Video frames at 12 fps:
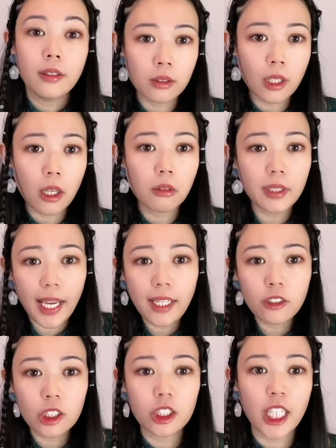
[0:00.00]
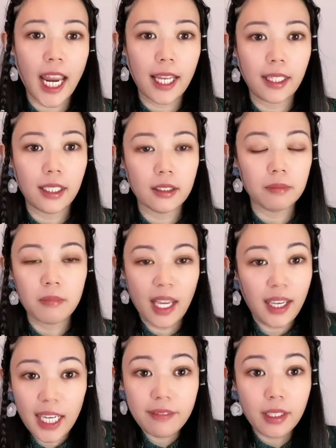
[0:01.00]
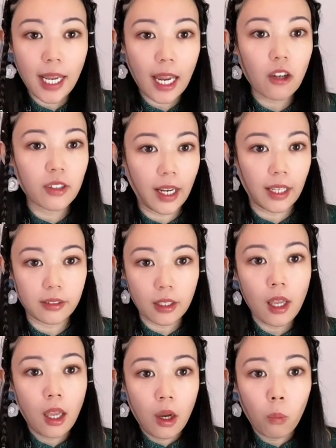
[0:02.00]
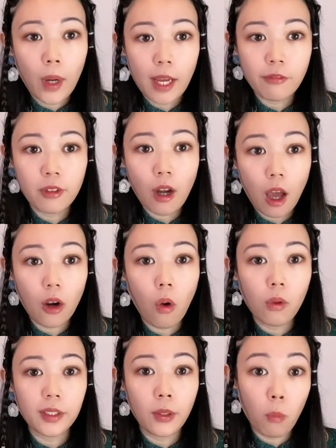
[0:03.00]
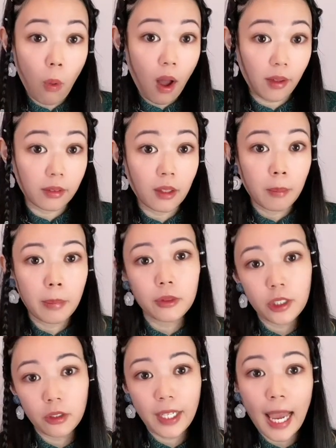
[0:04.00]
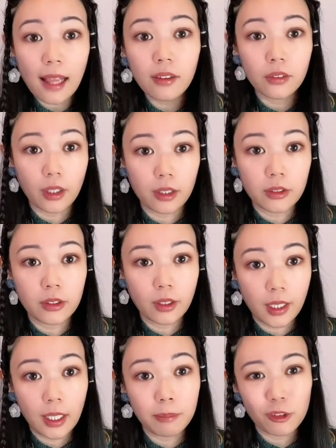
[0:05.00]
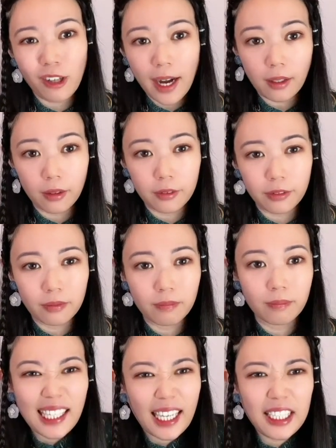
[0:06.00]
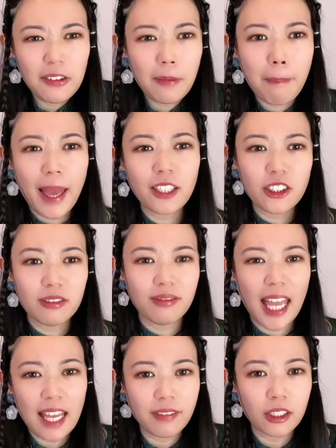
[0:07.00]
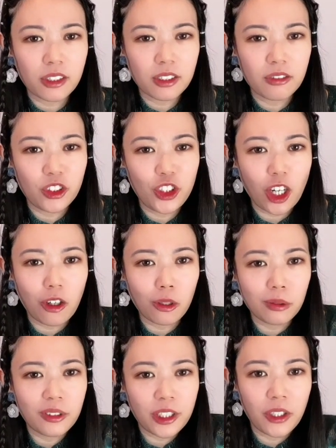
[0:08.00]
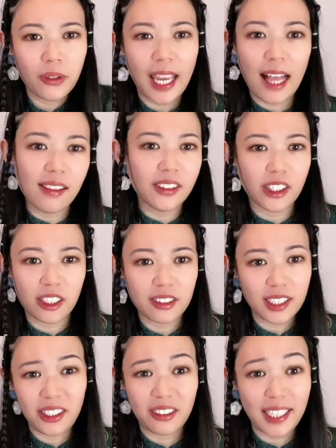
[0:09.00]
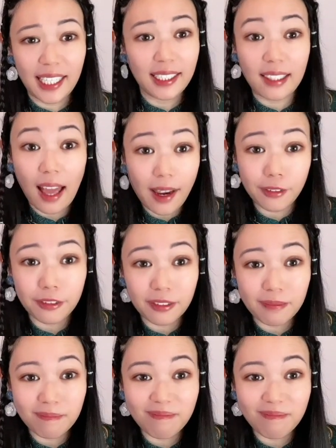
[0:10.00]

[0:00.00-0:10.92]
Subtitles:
So the ancient Chinese, even nowadays, we have not only 1 but 2 calendars to keep track of. Can you imagine having to juggle 2 calendars in your daily life?